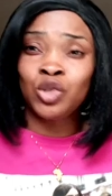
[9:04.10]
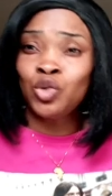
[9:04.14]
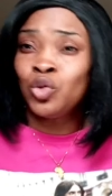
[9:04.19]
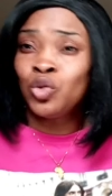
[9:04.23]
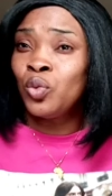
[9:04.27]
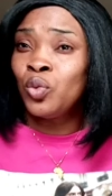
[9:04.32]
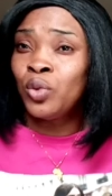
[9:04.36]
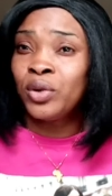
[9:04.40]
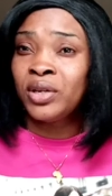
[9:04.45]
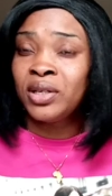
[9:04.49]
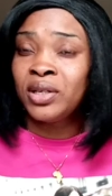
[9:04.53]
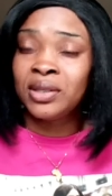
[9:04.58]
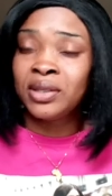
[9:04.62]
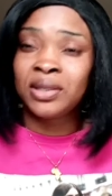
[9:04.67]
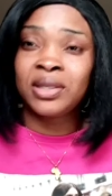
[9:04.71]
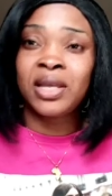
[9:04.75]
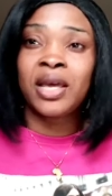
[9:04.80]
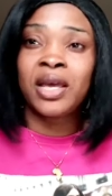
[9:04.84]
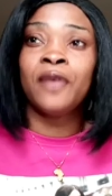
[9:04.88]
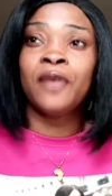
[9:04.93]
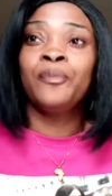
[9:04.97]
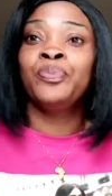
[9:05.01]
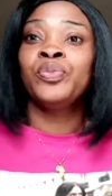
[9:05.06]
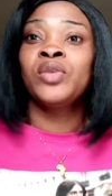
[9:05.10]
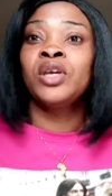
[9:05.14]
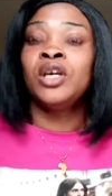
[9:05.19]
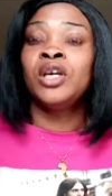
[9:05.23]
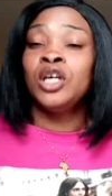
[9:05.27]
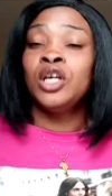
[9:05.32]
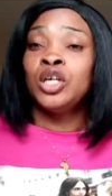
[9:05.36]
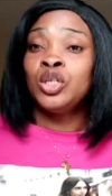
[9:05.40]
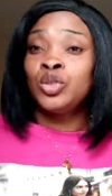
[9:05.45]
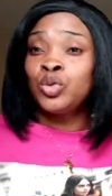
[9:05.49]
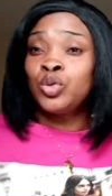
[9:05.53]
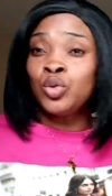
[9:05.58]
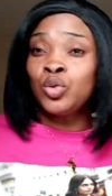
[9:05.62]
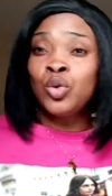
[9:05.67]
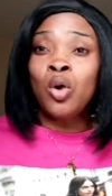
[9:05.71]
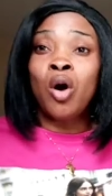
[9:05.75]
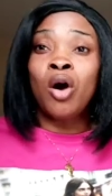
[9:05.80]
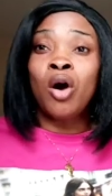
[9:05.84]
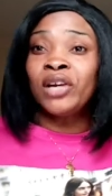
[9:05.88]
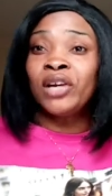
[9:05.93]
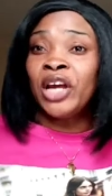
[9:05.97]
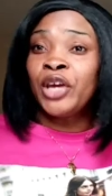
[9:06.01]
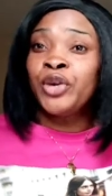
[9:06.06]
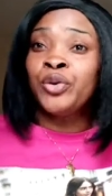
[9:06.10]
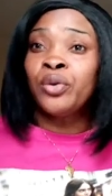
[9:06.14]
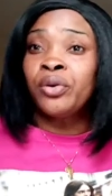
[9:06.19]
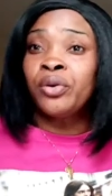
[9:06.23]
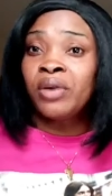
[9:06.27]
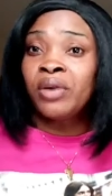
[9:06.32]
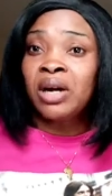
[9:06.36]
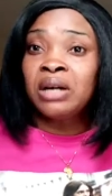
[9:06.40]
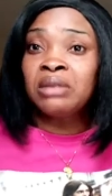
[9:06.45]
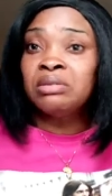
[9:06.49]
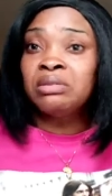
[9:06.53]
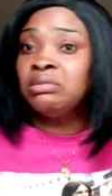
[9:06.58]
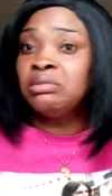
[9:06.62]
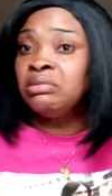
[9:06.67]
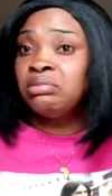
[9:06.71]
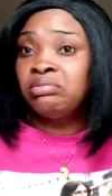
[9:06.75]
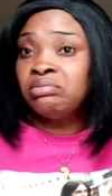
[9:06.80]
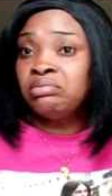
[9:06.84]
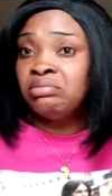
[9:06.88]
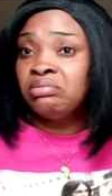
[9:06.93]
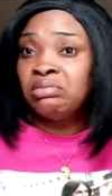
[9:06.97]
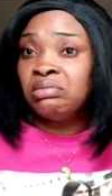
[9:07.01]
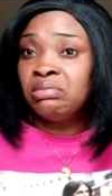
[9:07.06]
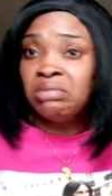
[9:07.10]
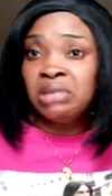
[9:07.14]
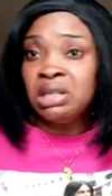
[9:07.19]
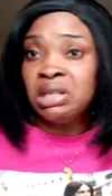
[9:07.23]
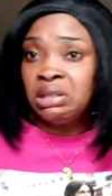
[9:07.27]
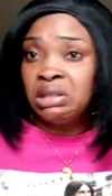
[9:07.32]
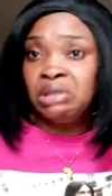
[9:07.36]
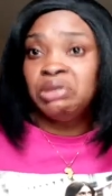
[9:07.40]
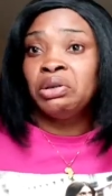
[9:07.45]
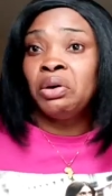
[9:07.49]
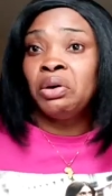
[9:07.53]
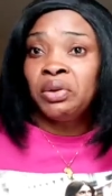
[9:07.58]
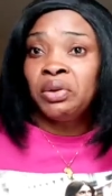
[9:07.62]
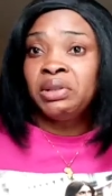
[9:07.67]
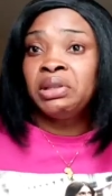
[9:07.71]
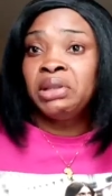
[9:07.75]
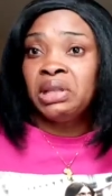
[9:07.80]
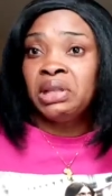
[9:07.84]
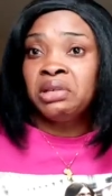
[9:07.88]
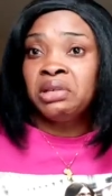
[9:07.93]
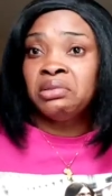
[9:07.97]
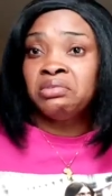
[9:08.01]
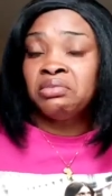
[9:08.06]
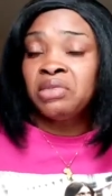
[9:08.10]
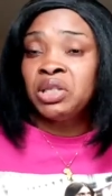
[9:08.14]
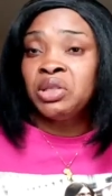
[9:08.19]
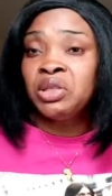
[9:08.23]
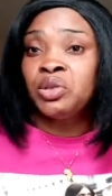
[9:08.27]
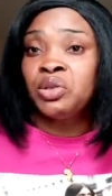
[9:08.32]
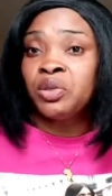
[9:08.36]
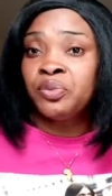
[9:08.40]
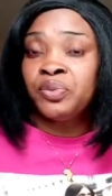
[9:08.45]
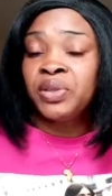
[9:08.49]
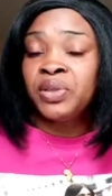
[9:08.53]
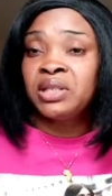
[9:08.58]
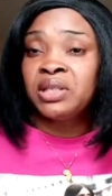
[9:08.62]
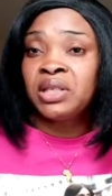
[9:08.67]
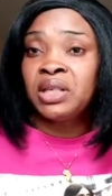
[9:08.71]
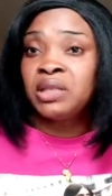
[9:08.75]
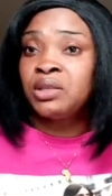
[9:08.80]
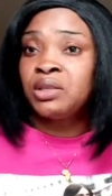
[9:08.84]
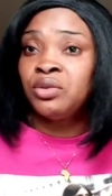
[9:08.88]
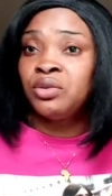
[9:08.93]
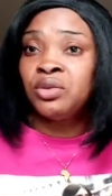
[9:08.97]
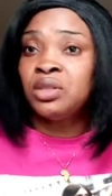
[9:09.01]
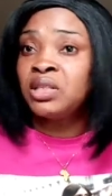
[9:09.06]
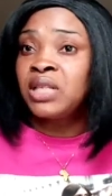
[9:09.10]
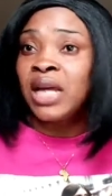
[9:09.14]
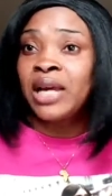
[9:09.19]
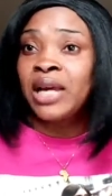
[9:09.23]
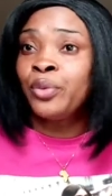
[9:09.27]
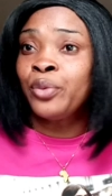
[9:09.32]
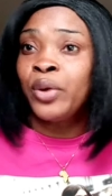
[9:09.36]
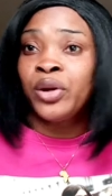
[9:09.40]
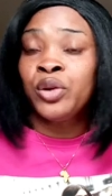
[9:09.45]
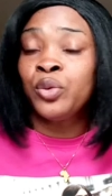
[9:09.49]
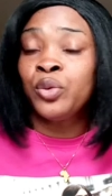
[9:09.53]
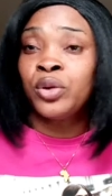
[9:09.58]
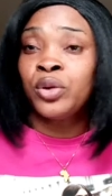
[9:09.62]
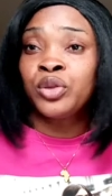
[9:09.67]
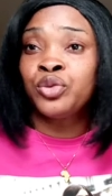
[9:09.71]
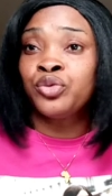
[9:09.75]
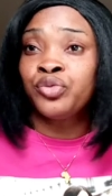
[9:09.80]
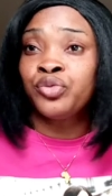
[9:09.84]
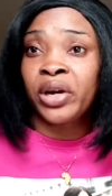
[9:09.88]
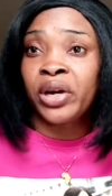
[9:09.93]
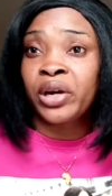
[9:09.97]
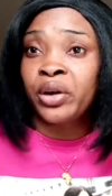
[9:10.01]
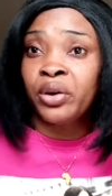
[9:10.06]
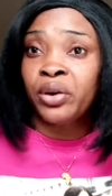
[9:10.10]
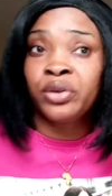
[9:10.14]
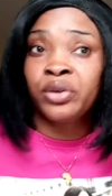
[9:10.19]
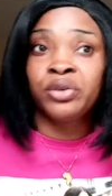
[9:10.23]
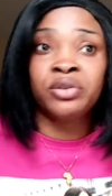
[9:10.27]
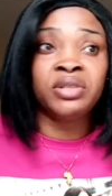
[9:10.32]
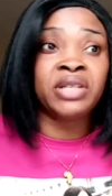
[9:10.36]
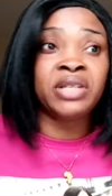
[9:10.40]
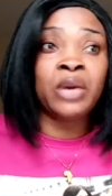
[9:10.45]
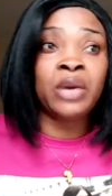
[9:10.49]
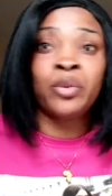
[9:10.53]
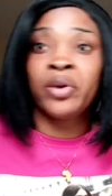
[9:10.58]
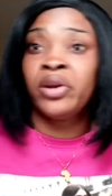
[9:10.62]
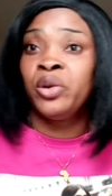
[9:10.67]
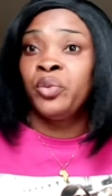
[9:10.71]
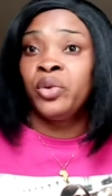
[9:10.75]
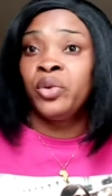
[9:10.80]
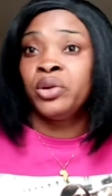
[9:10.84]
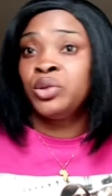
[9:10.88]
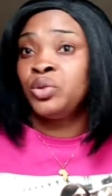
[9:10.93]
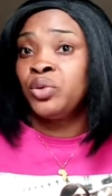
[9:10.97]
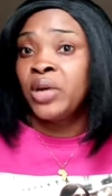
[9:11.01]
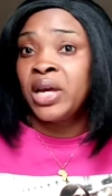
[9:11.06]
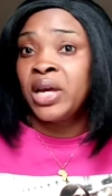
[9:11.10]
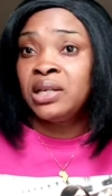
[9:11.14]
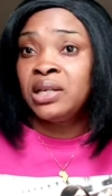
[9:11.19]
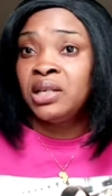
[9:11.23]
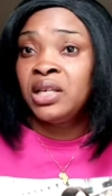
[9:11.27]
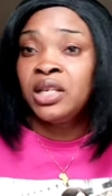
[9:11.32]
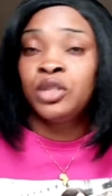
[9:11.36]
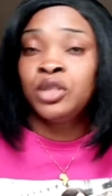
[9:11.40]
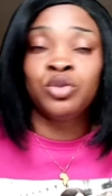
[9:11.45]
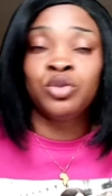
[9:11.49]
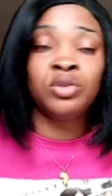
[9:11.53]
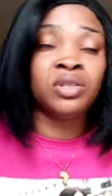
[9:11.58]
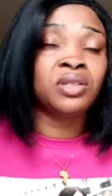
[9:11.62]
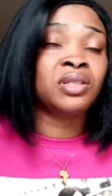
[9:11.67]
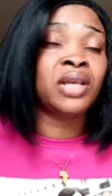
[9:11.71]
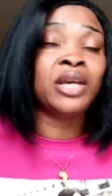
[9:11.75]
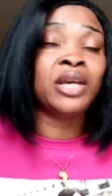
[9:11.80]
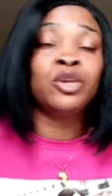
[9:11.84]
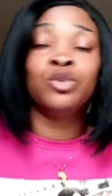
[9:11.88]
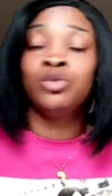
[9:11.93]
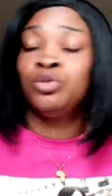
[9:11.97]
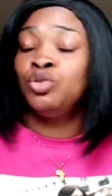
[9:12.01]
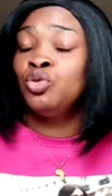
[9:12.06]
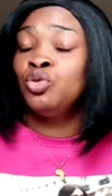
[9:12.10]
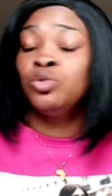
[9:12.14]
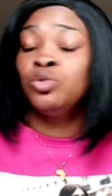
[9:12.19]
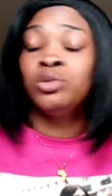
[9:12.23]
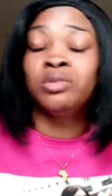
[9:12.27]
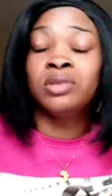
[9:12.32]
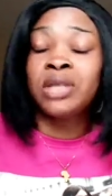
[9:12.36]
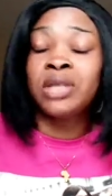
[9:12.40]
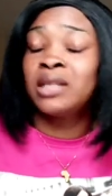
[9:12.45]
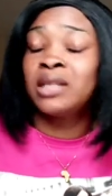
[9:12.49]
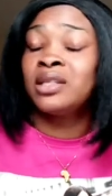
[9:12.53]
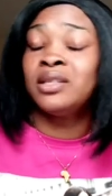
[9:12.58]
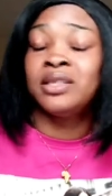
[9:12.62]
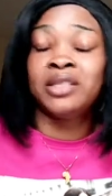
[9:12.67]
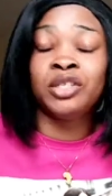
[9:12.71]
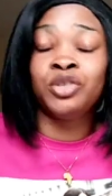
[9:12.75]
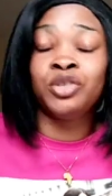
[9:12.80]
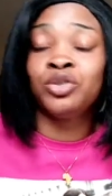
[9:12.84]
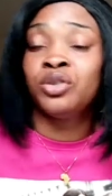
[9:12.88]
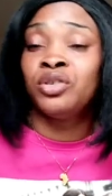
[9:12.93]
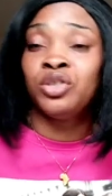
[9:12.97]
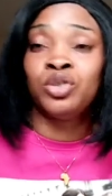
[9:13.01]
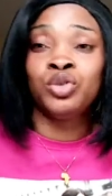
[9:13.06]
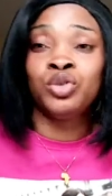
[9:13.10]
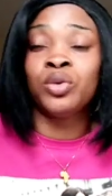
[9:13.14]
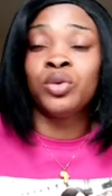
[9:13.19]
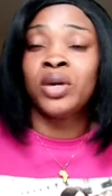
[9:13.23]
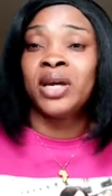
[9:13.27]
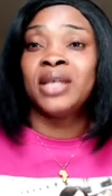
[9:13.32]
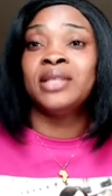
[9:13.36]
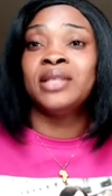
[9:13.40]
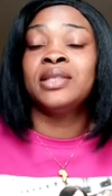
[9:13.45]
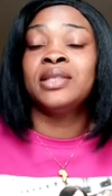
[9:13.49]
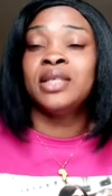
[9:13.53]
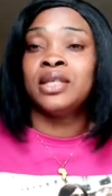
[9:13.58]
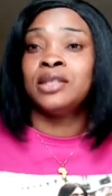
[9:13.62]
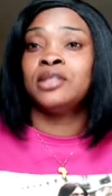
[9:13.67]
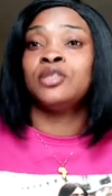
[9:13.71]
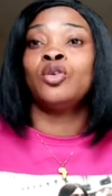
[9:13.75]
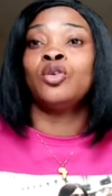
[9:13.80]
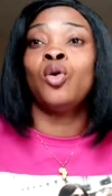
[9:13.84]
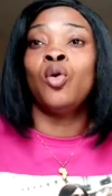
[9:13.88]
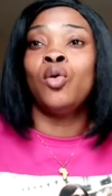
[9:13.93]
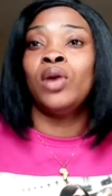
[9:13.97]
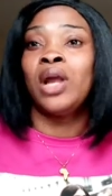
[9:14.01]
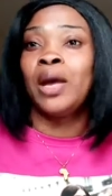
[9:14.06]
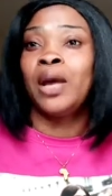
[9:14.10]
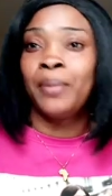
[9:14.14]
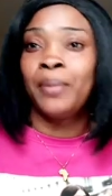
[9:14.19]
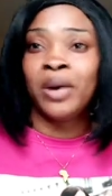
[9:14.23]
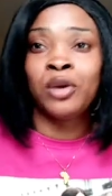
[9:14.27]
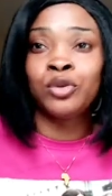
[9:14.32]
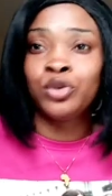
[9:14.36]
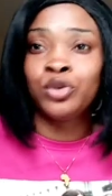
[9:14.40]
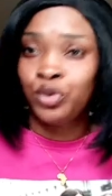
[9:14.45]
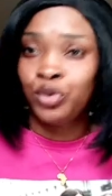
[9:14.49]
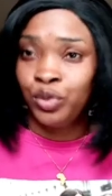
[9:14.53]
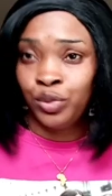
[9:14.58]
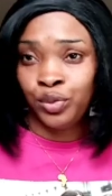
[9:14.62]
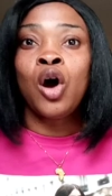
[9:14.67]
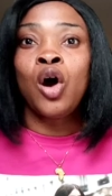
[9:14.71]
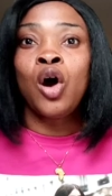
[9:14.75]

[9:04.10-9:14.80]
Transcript: no one is there to order you around it's your own thing it's your business you decide when you want to record you decide when you want to edit you decide you, you take the decision into your hands it's all about you